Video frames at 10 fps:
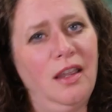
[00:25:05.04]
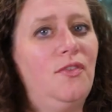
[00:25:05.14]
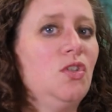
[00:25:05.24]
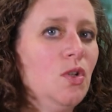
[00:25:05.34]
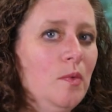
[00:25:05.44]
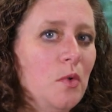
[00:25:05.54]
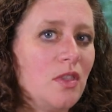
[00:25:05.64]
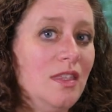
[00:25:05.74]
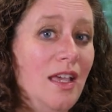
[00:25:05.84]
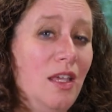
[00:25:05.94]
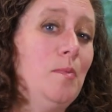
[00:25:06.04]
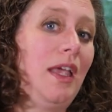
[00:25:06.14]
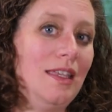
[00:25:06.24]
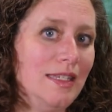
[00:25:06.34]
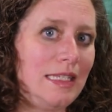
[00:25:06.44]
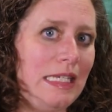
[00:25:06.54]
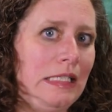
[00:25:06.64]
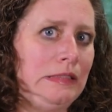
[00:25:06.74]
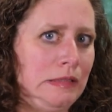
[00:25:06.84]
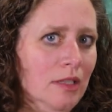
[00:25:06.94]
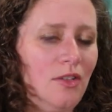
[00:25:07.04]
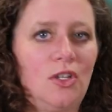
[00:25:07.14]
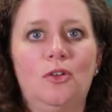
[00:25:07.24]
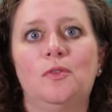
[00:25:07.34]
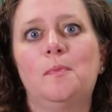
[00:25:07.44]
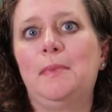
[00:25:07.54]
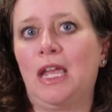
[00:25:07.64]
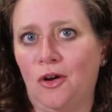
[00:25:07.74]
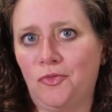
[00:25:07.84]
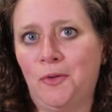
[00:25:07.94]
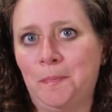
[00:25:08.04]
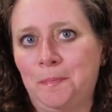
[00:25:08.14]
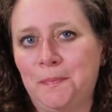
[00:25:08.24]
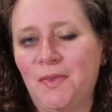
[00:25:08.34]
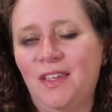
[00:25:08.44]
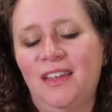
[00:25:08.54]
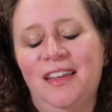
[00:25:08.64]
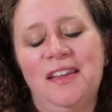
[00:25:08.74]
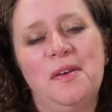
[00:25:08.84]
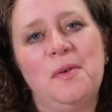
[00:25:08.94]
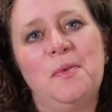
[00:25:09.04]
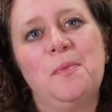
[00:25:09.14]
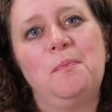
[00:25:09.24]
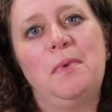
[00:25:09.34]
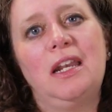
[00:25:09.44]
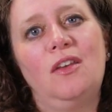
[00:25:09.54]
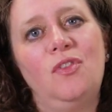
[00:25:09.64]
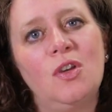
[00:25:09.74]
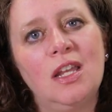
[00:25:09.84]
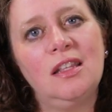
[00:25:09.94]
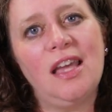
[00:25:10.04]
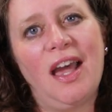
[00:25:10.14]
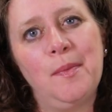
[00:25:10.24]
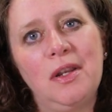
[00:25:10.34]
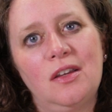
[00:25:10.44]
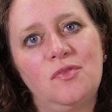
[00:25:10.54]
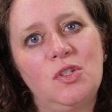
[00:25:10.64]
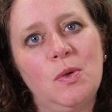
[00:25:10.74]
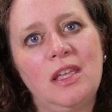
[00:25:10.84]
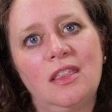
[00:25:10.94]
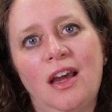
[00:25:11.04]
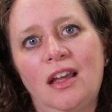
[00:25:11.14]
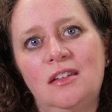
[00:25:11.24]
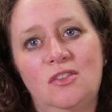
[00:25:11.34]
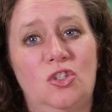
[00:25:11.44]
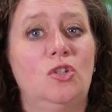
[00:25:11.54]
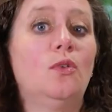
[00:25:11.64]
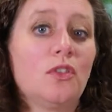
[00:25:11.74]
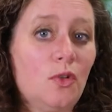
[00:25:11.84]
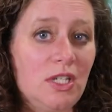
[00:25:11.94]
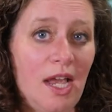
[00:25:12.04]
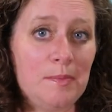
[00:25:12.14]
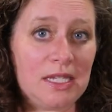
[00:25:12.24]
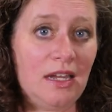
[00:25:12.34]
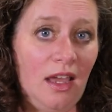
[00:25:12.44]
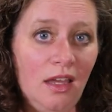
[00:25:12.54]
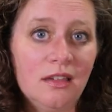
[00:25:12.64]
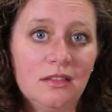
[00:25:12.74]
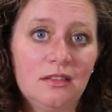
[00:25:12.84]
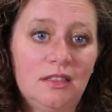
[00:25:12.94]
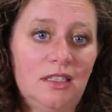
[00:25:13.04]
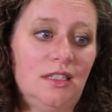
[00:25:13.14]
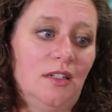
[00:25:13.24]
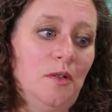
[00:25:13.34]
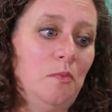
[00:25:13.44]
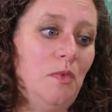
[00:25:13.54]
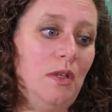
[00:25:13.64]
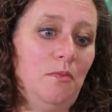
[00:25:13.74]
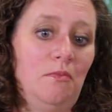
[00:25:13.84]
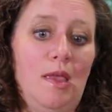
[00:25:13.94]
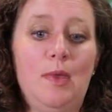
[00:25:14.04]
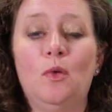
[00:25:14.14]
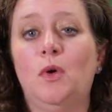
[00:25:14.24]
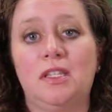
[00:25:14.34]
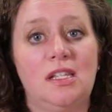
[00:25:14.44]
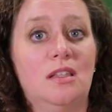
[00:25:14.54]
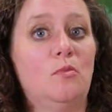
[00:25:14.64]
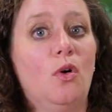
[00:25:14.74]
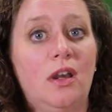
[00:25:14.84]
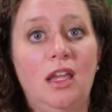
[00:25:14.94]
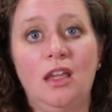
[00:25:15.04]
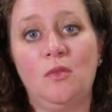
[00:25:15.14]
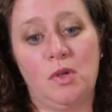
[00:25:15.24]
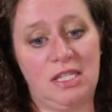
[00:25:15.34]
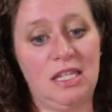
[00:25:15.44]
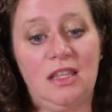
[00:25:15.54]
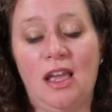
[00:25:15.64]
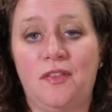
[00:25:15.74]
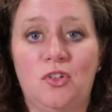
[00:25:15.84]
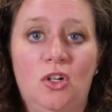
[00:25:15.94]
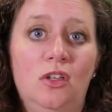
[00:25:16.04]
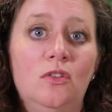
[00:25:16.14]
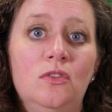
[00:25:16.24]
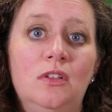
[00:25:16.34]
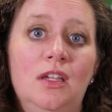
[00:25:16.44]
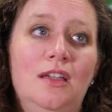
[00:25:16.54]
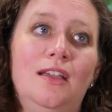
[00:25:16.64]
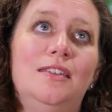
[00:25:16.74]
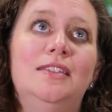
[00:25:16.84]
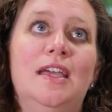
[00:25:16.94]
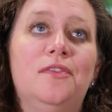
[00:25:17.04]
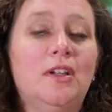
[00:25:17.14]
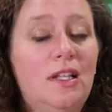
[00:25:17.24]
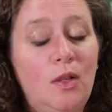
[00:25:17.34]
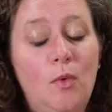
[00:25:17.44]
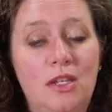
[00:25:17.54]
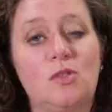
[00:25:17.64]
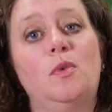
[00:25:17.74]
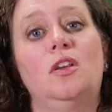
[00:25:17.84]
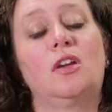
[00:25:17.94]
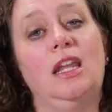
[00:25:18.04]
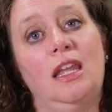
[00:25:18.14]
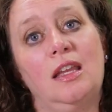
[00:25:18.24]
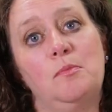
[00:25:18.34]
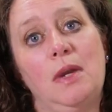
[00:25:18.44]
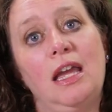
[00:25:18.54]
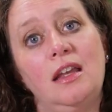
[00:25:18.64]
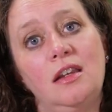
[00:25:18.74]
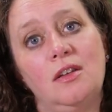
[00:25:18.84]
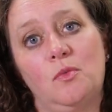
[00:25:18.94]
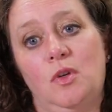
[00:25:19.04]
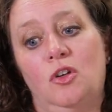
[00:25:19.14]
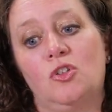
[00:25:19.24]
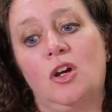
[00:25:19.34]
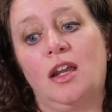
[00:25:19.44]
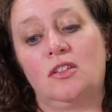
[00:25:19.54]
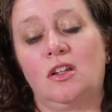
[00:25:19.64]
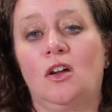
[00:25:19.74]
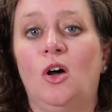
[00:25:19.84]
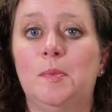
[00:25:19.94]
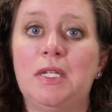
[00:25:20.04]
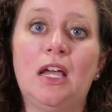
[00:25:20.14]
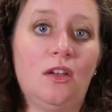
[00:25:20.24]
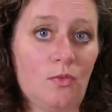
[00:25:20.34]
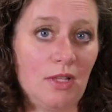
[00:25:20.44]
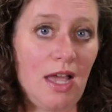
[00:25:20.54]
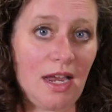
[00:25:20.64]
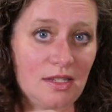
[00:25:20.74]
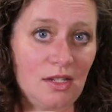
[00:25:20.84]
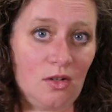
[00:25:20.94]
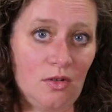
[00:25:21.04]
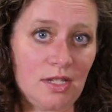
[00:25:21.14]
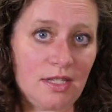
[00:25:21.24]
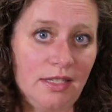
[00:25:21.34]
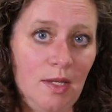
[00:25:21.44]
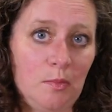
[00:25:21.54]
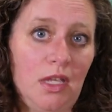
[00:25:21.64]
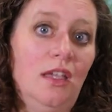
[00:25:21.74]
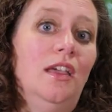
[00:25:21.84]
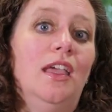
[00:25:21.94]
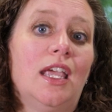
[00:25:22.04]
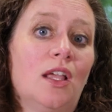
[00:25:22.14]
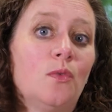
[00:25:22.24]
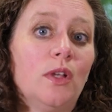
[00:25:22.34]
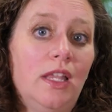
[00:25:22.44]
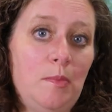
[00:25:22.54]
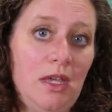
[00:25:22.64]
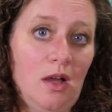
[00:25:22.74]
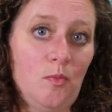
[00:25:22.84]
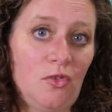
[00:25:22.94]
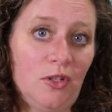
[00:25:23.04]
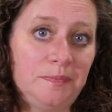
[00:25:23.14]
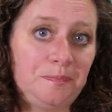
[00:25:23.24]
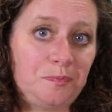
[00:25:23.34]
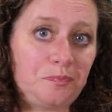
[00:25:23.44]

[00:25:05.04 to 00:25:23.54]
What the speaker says: If you do it more than that, you might get dizzy. So be careful. But if you get in the habit of doing that 2 or 3 times a day, maybe once in the morning, once in the afternoon, definitely once when you're getting in bed, when you're trying to calm down, relax, and go to sleep, it can really be helpful.